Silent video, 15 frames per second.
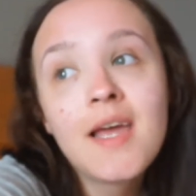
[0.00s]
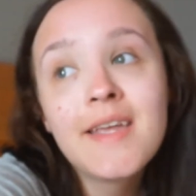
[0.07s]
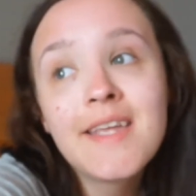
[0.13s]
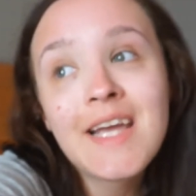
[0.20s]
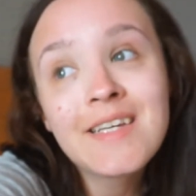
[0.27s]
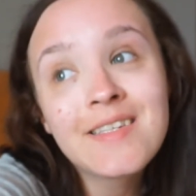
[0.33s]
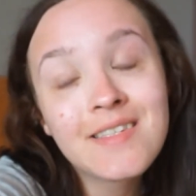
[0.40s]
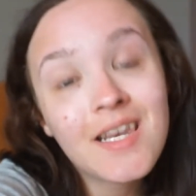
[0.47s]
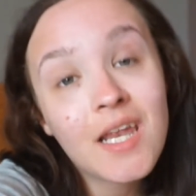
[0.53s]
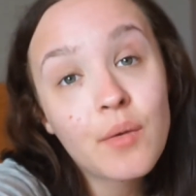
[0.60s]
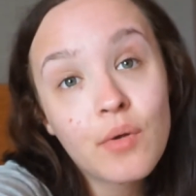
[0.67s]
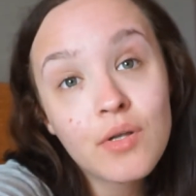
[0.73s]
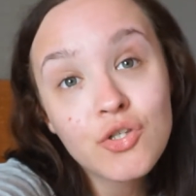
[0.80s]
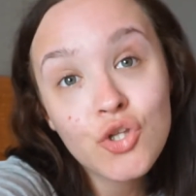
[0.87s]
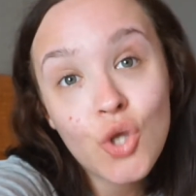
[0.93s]
Yesterday, we
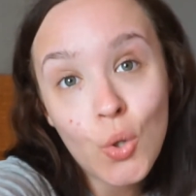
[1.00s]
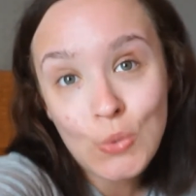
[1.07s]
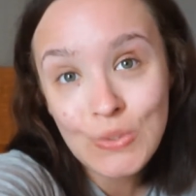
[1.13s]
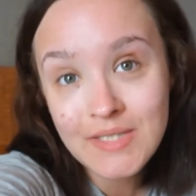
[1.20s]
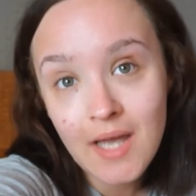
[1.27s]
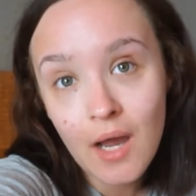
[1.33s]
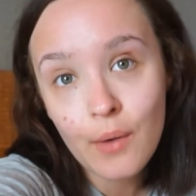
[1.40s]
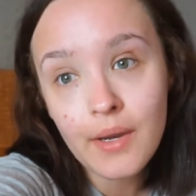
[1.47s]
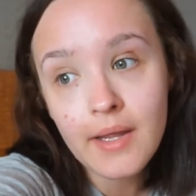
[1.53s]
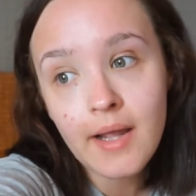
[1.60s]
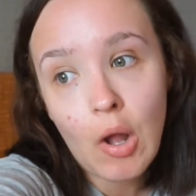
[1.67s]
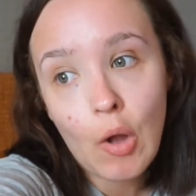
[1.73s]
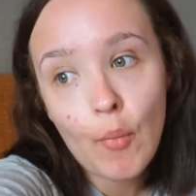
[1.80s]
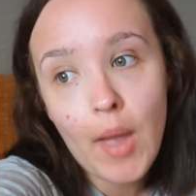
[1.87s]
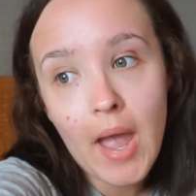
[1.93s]
went to the old town in
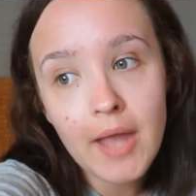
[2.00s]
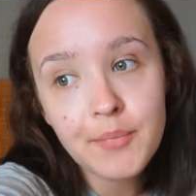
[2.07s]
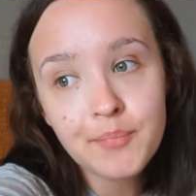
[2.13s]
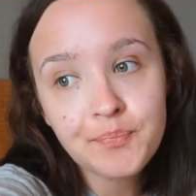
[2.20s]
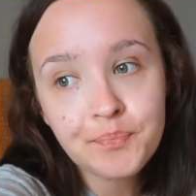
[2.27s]
Calpe